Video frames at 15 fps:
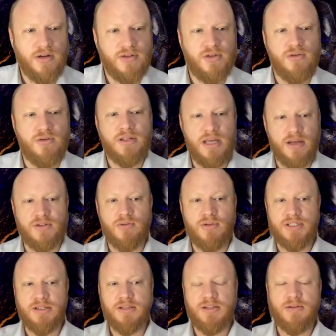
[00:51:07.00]

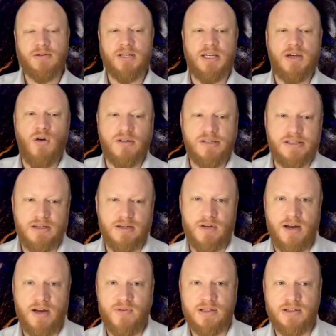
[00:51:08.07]
the cost at
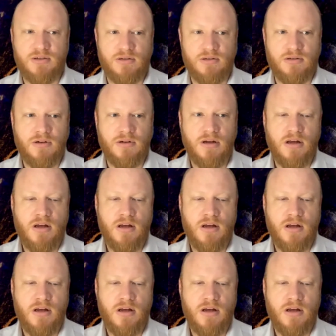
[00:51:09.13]
having to,